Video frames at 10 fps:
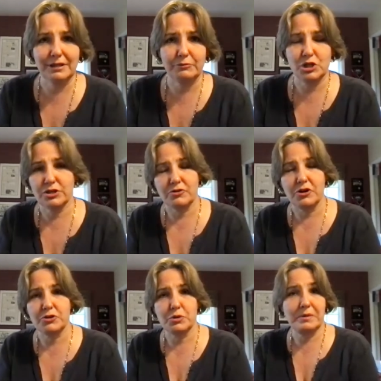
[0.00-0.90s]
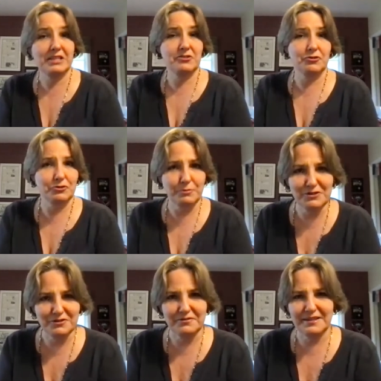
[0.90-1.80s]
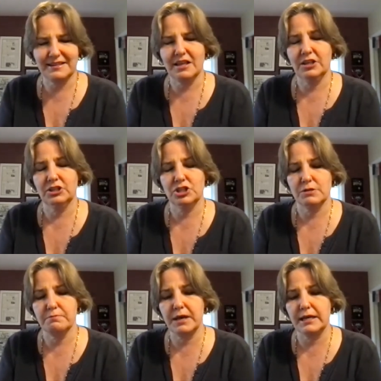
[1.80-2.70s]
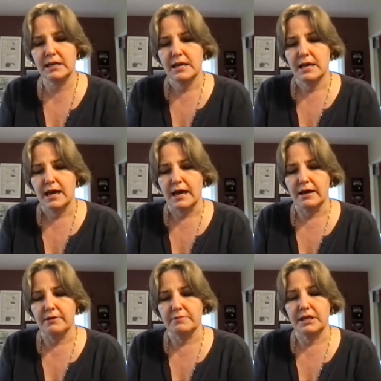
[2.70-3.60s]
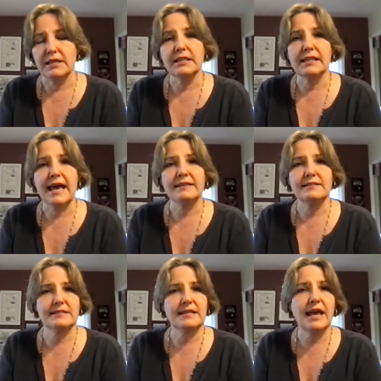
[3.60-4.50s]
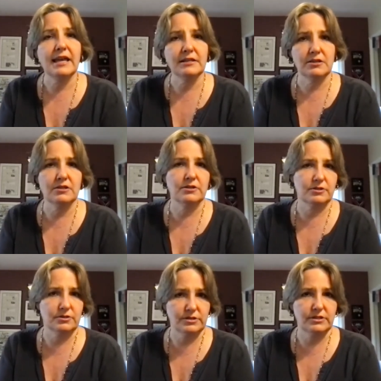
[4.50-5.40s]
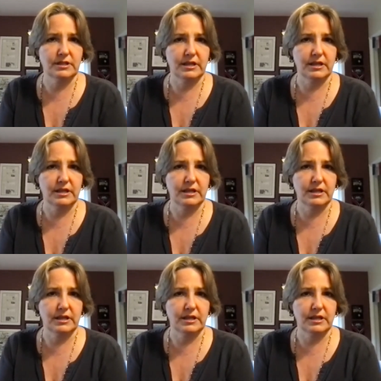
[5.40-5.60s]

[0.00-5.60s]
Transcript: I mean, you could argue a pencil is a piece of technology, but in the last 10 years,